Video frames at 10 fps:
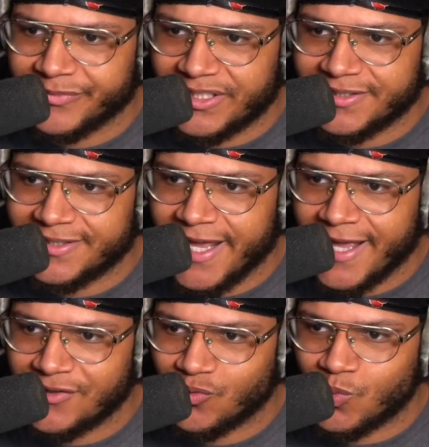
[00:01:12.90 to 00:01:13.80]

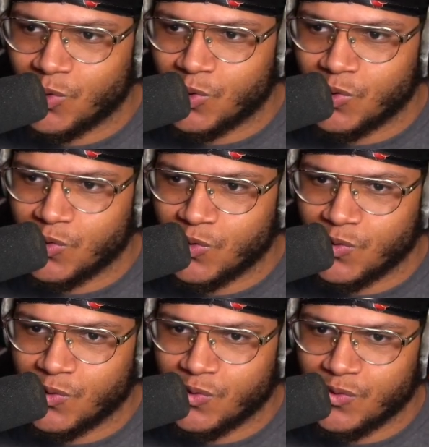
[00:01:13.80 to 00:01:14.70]

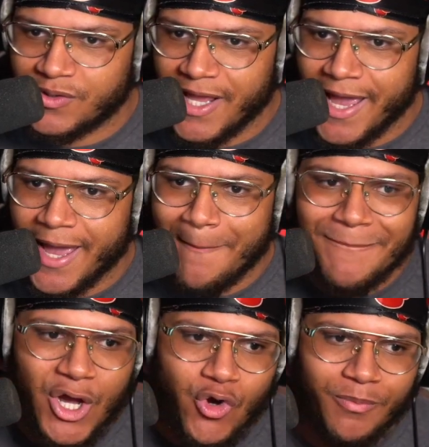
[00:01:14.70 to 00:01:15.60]
Schedules. And
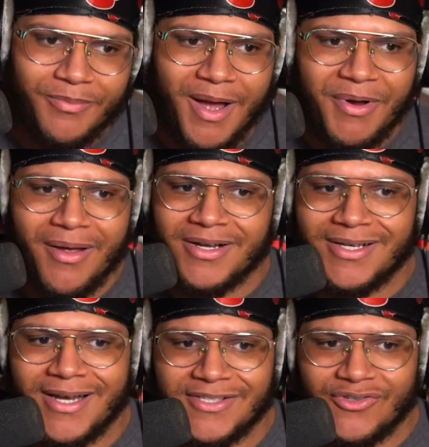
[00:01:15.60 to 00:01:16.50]
boom. I'm kind
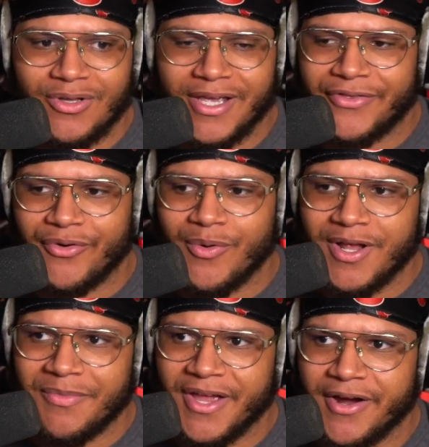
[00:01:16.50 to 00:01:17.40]
of just going to like throw it
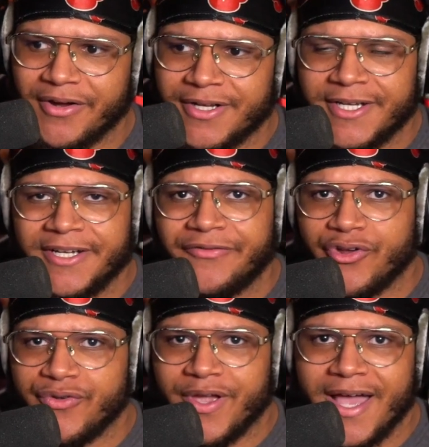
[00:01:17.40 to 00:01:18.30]
up there for
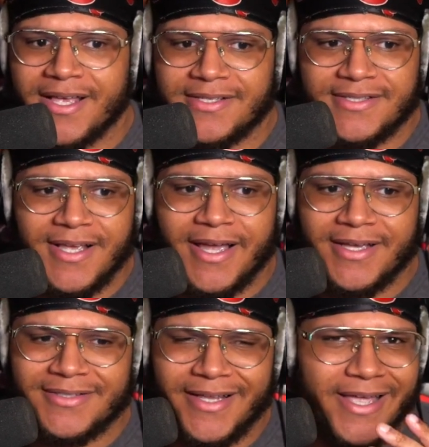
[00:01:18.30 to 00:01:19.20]
you guys. I
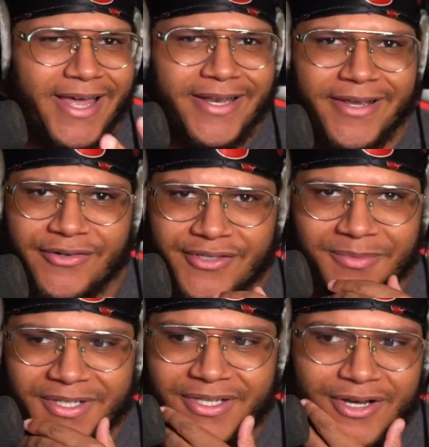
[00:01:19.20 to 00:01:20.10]
guess in like editing or
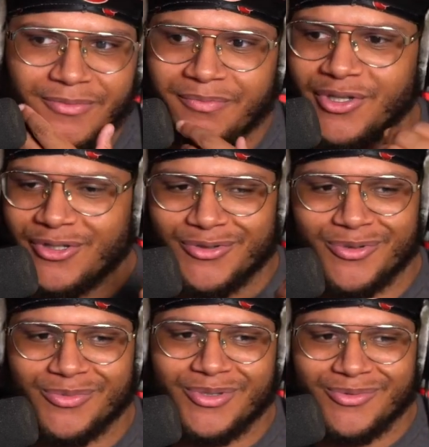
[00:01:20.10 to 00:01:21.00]
something, you know.
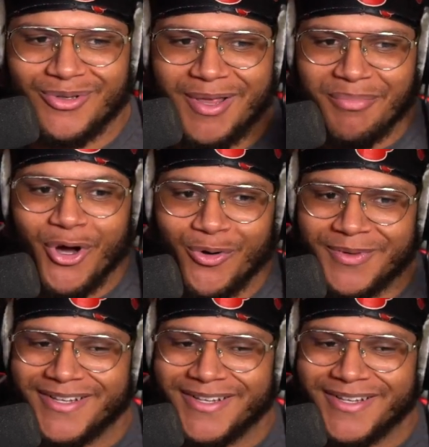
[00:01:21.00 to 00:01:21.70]
Like boom.